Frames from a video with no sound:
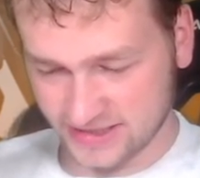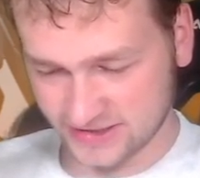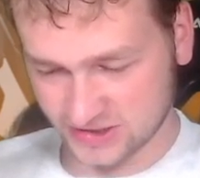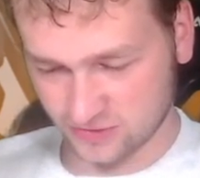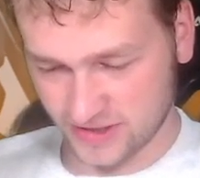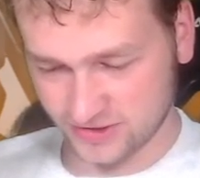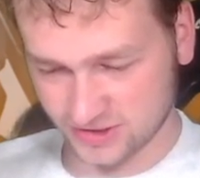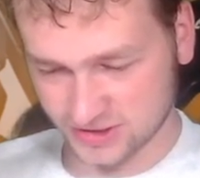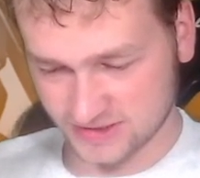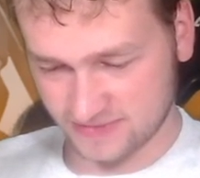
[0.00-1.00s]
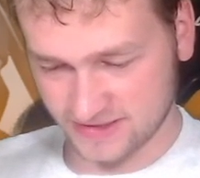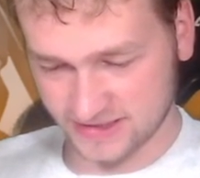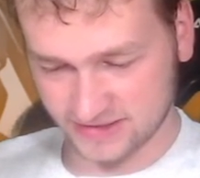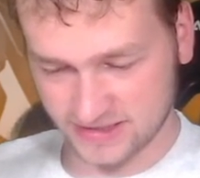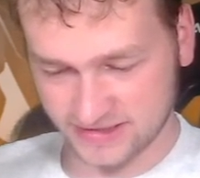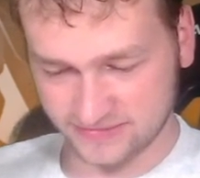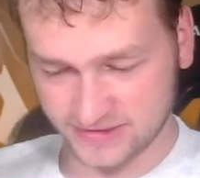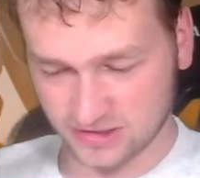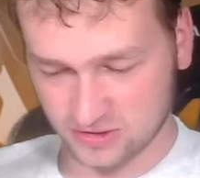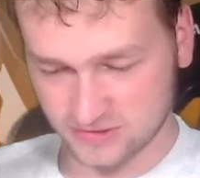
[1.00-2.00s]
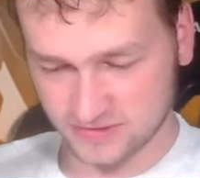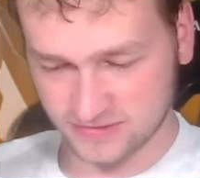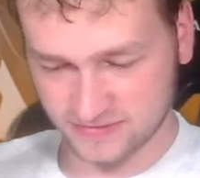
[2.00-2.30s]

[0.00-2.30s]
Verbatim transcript: so why not just letting me down